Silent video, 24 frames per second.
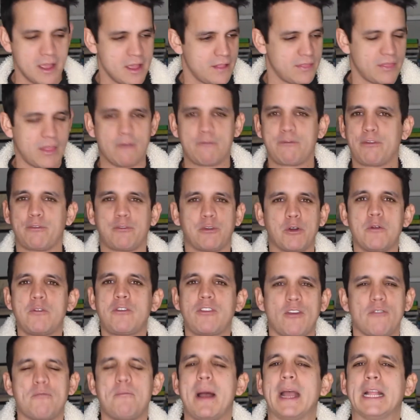the fruits
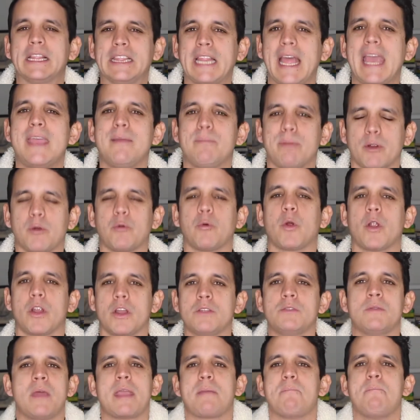of my labor
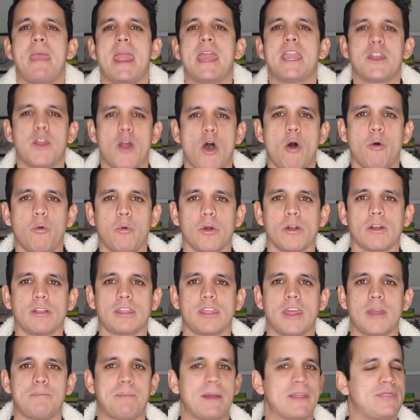made it all worth
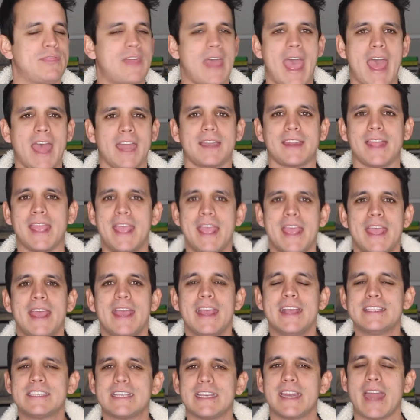it. But that
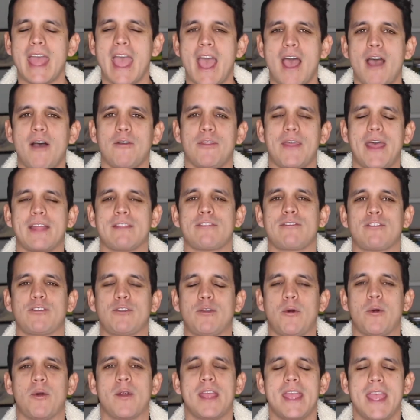isn't how that
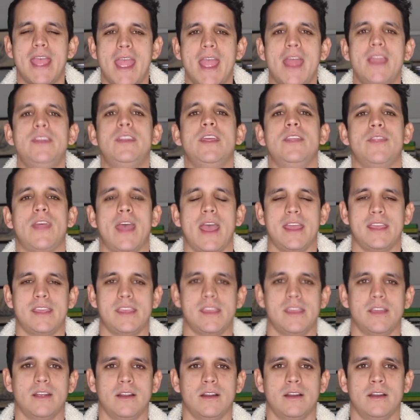story ended that
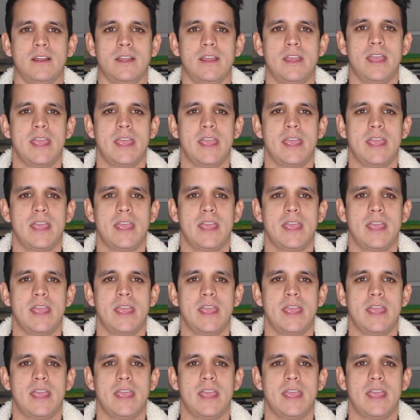year.